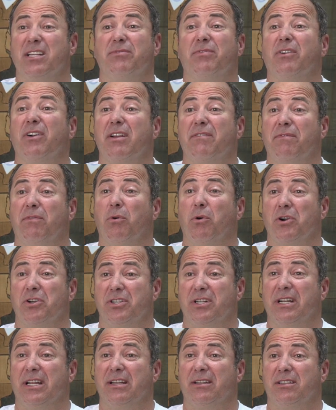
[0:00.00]
I is very
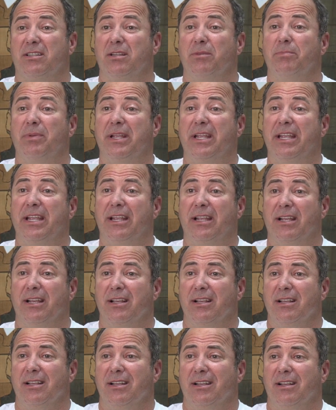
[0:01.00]
fortunate to
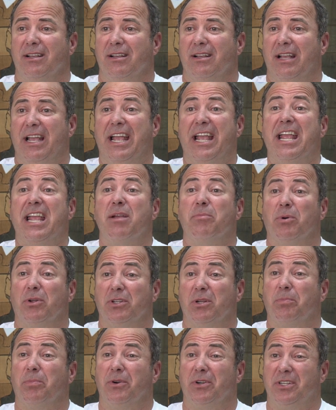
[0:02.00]
be
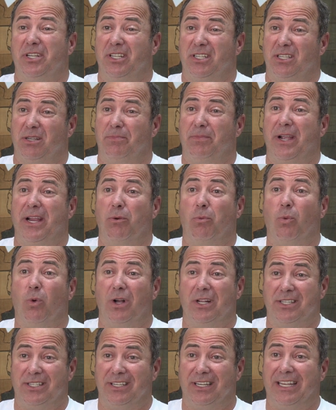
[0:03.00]
able to participate
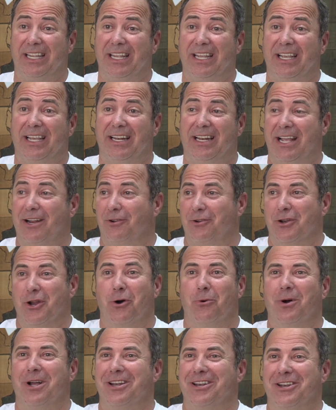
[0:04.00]
once again. I
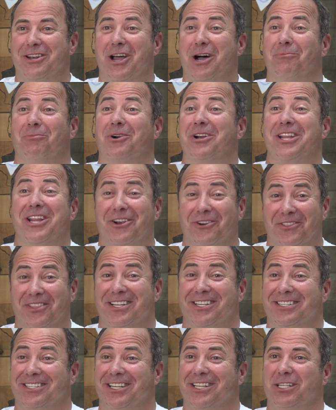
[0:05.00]
don't know what number
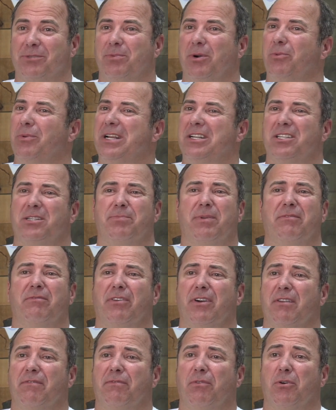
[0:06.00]
year this is, but we've just
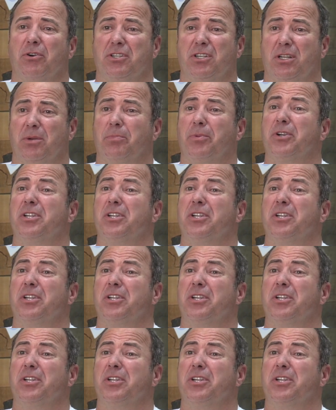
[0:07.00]
been very fortunate to